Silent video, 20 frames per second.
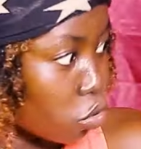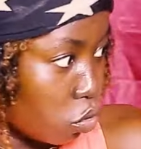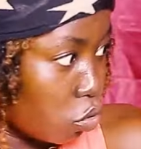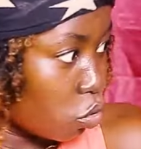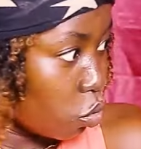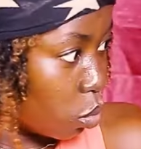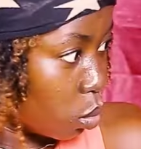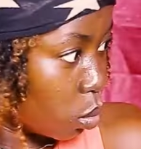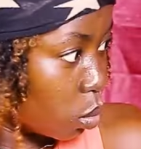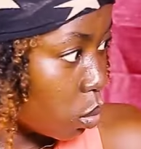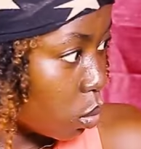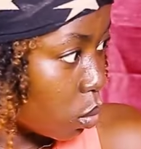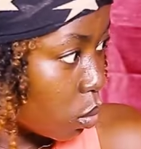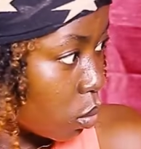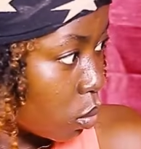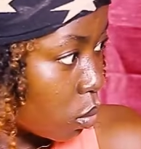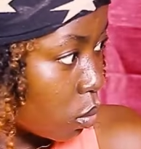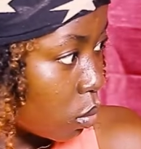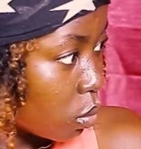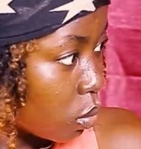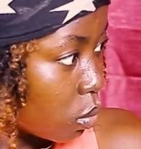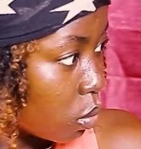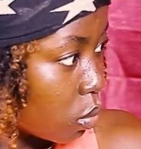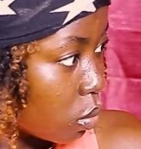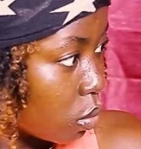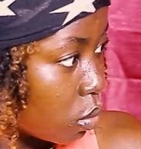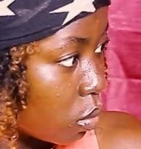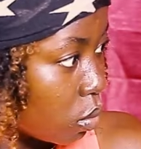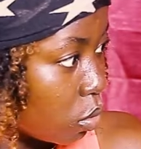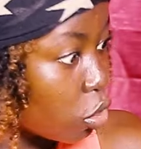you do.
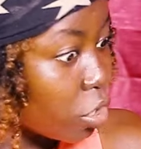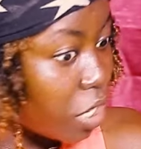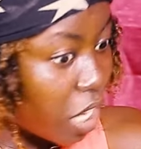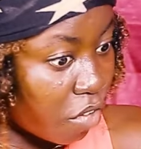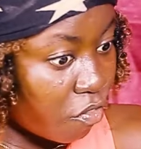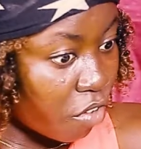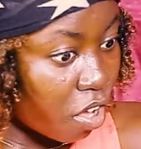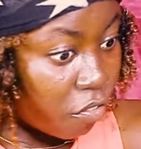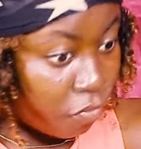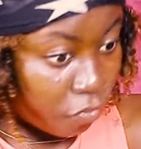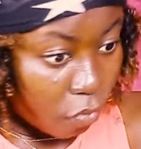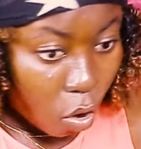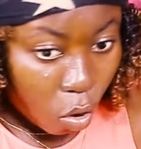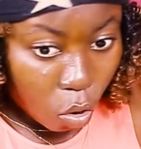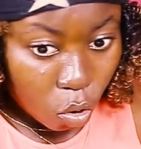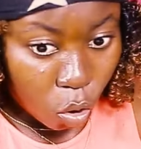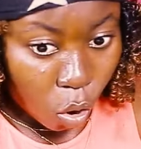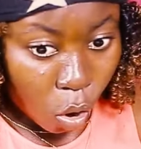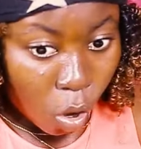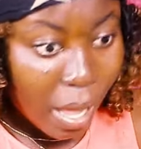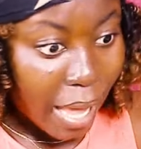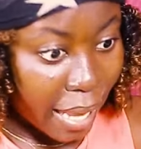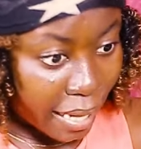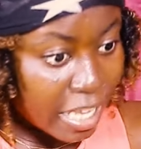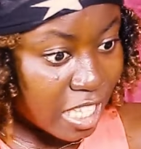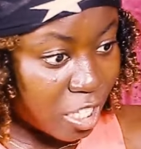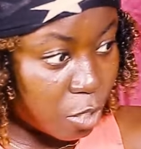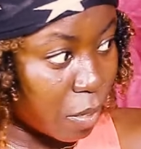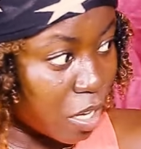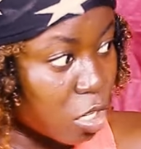You give a phone call and
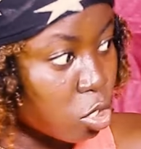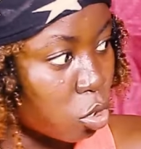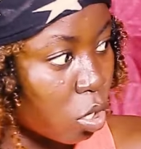it's being